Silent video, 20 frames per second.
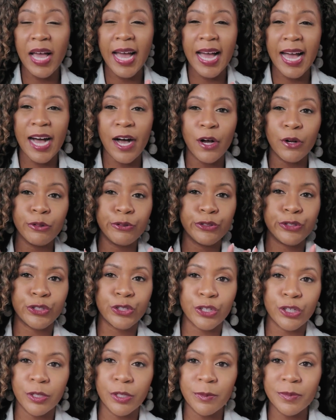how
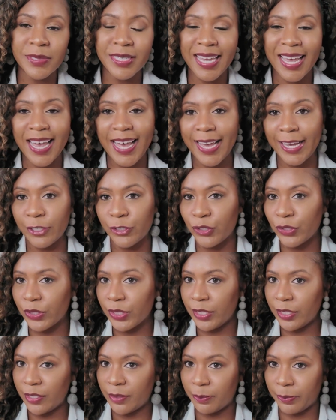germs actually
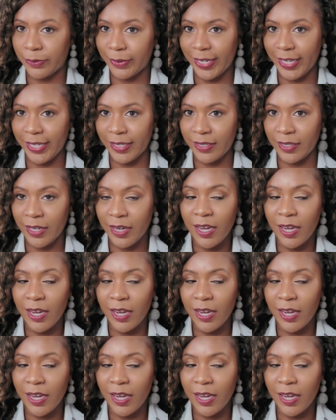spread.